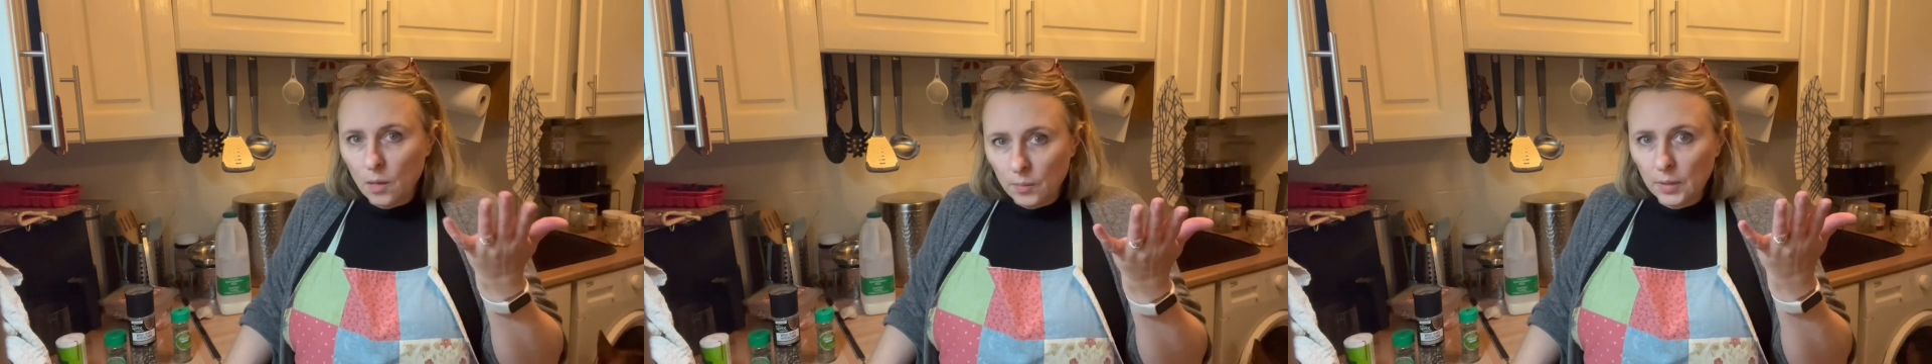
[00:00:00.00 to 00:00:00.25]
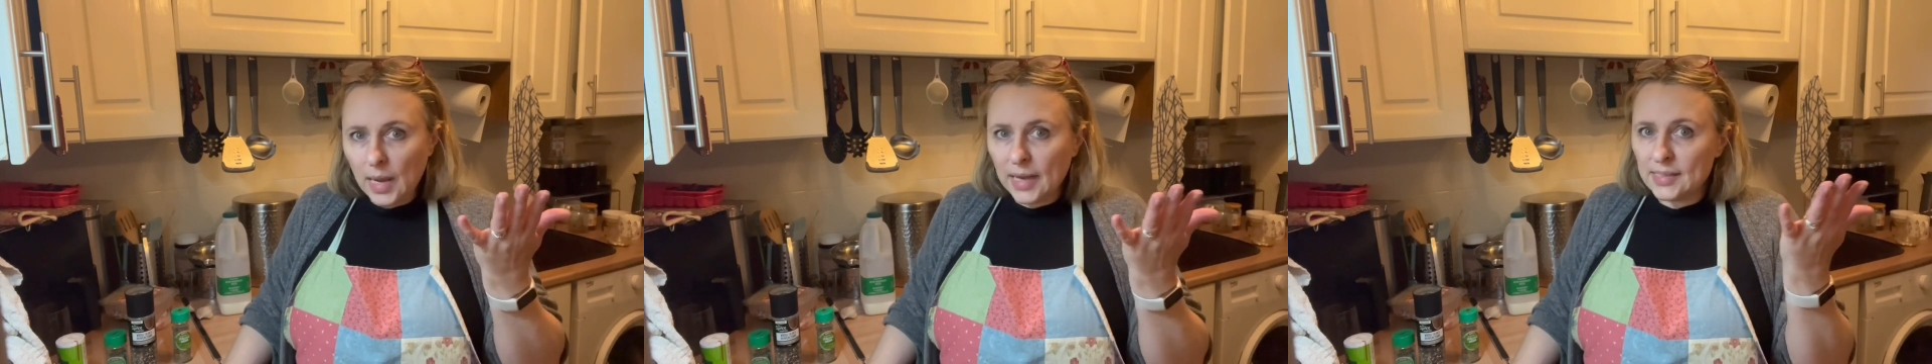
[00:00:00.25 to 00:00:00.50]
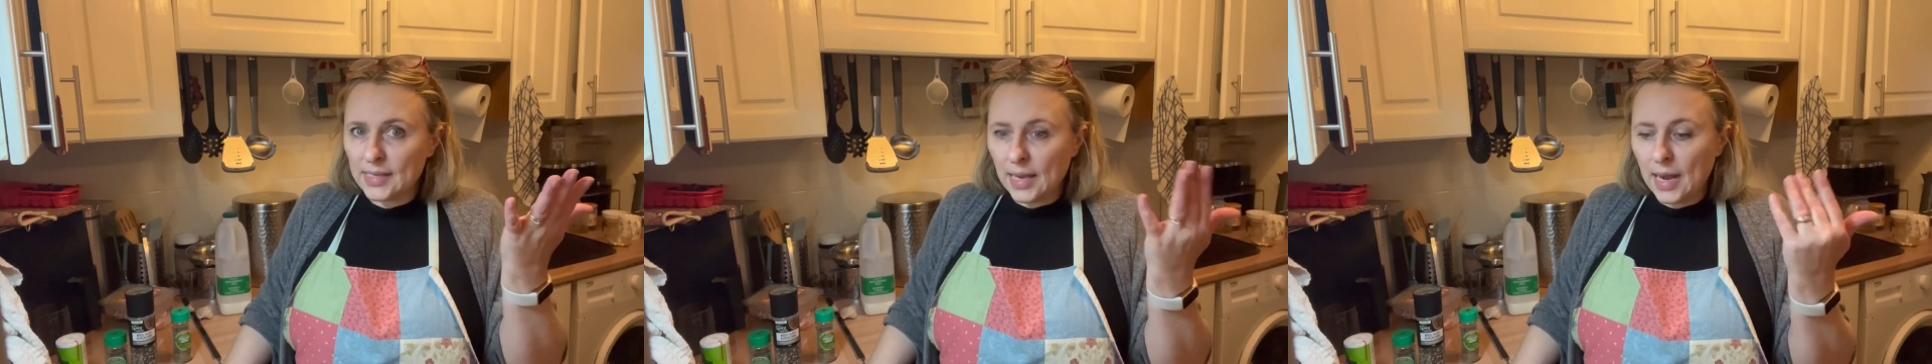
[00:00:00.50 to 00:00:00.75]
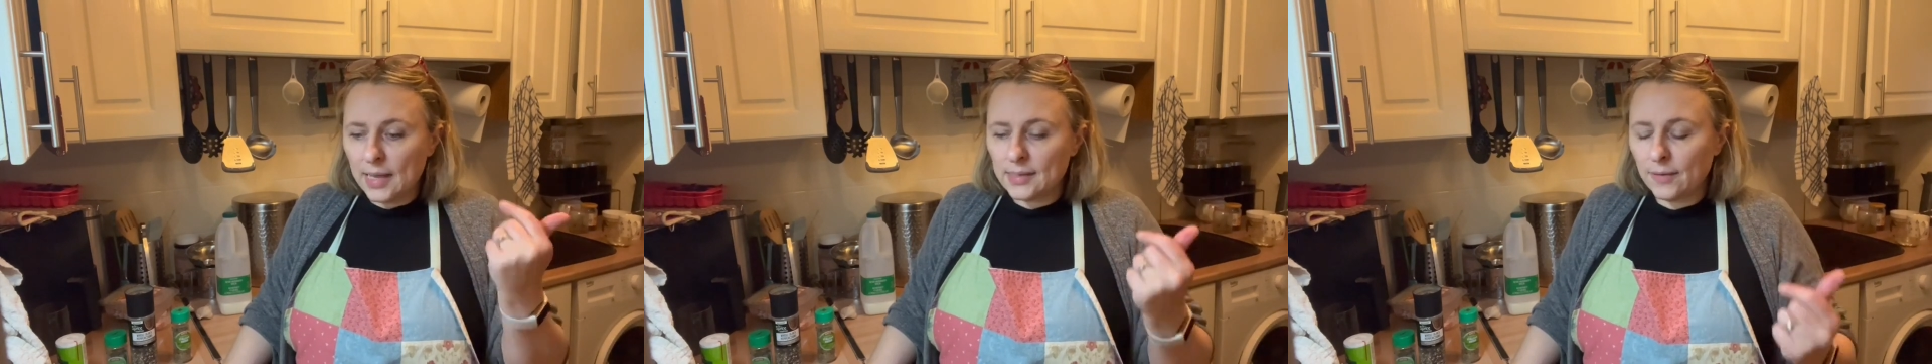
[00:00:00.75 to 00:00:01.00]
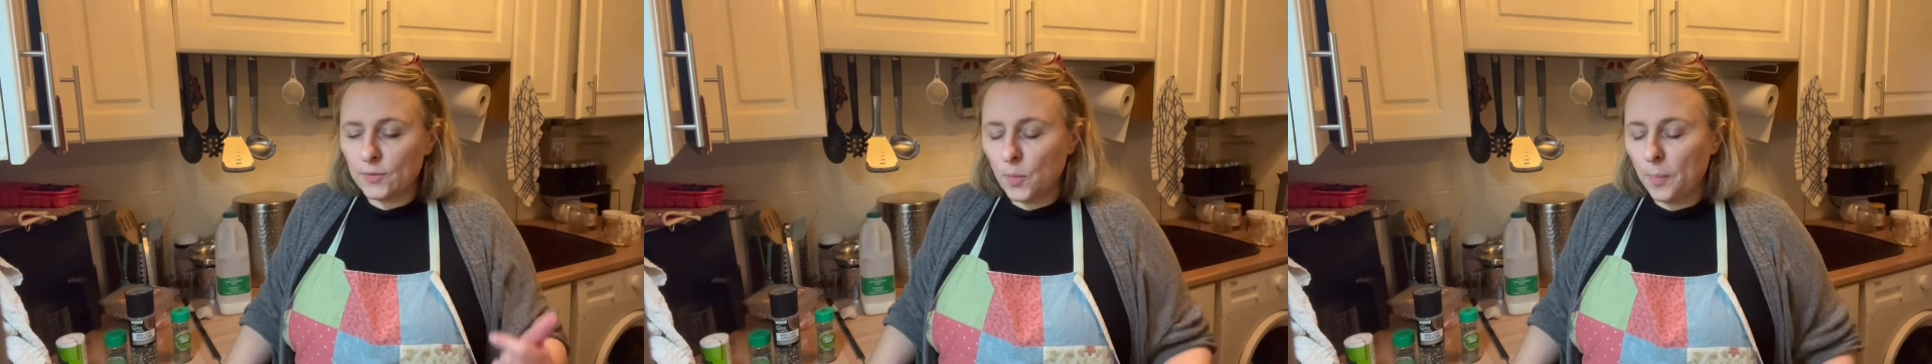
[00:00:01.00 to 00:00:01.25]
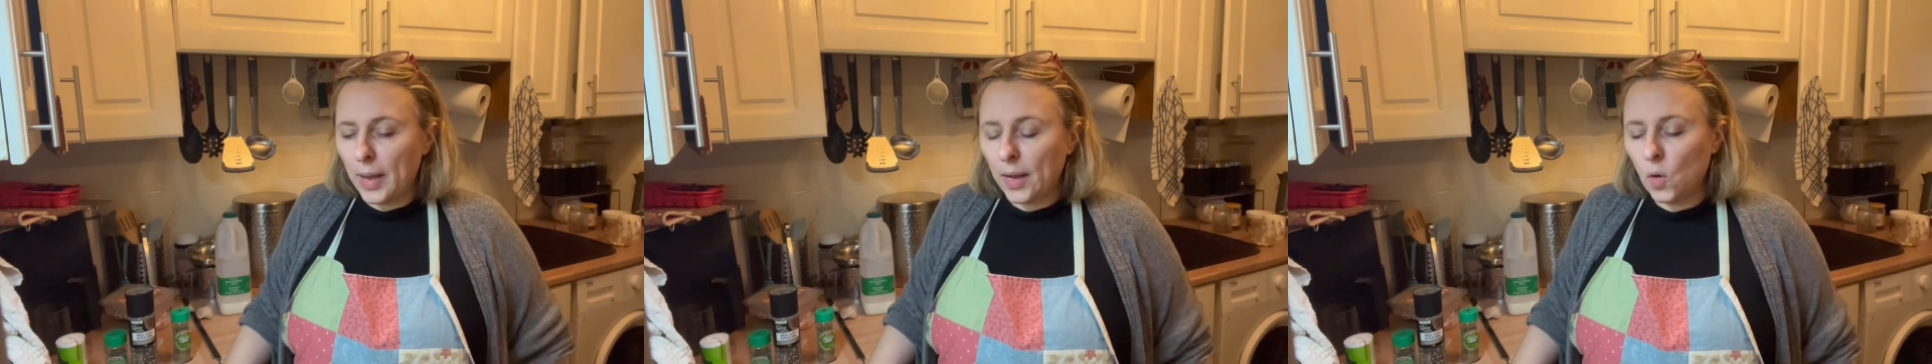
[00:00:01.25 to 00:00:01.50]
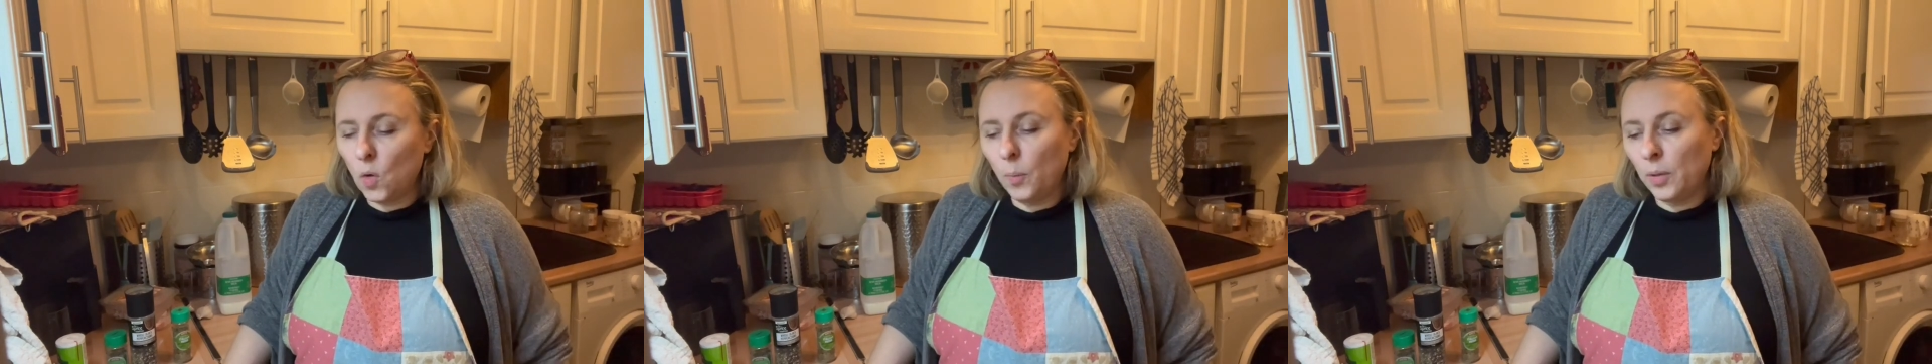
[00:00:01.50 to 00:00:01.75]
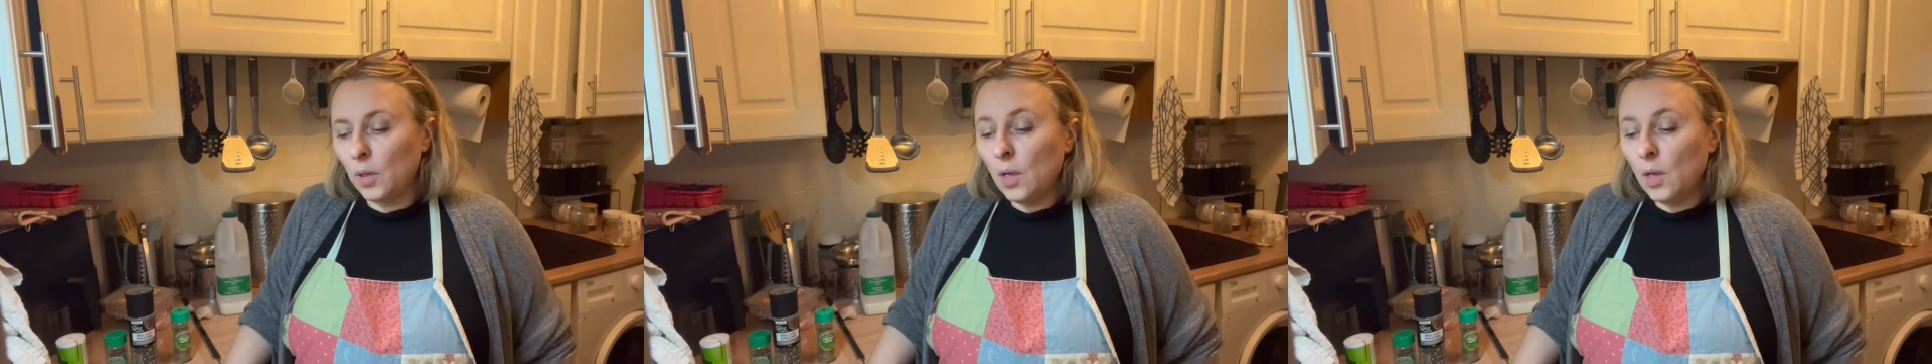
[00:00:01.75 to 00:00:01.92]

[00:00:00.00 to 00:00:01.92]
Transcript: but like I say I like to have some backup